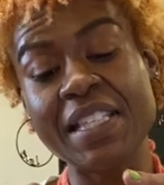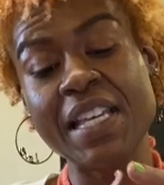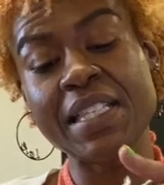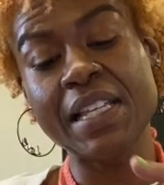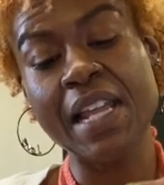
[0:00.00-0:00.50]

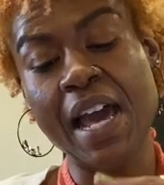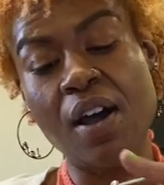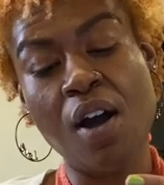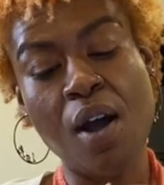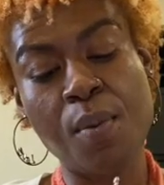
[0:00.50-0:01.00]
takes a lot
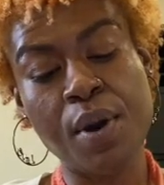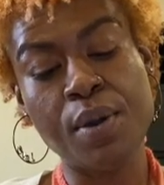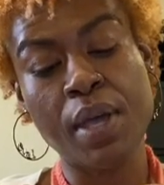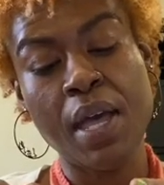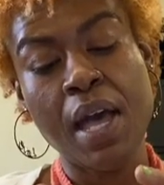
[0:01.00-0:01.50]
of hard
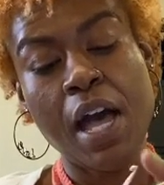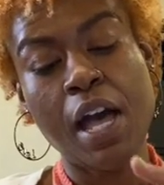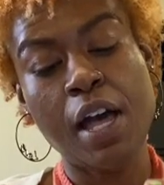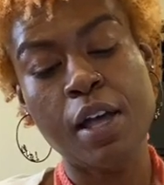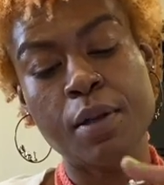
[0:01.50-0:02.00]
work.
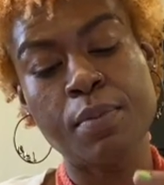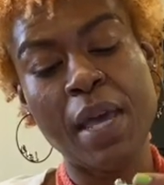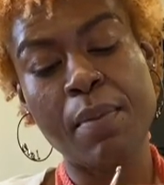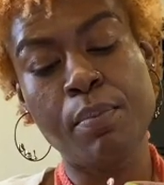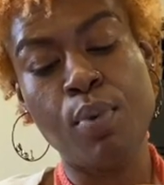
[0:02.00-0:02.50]

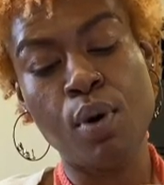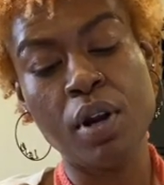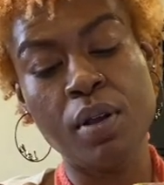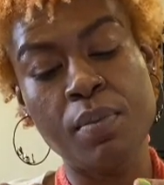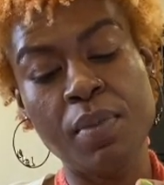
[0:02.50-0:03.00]
And
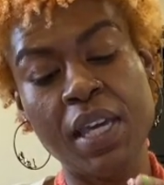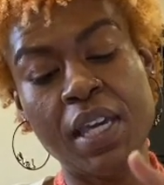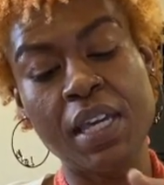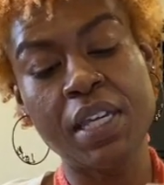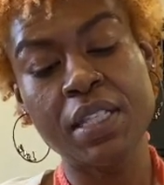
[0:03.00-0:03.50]
boredom
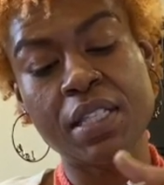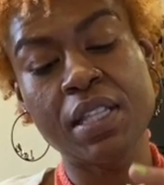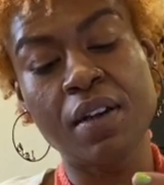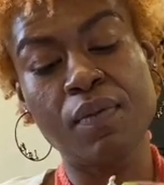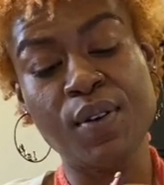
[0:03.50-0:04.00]
is
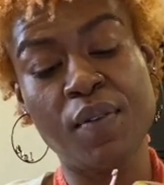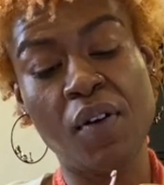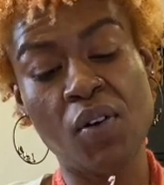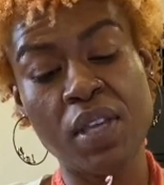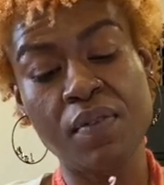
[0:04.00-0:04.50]
the root of
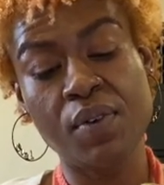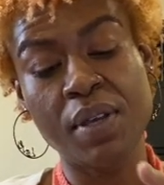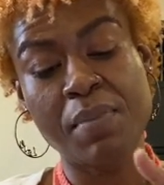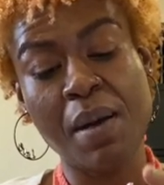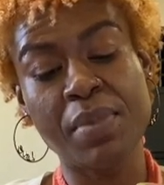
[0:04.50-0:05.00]
all evil
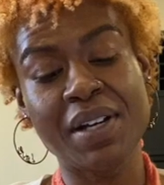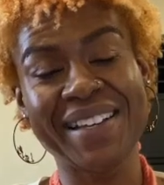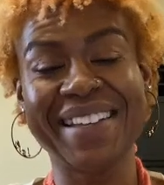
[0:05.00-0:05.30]
in my book.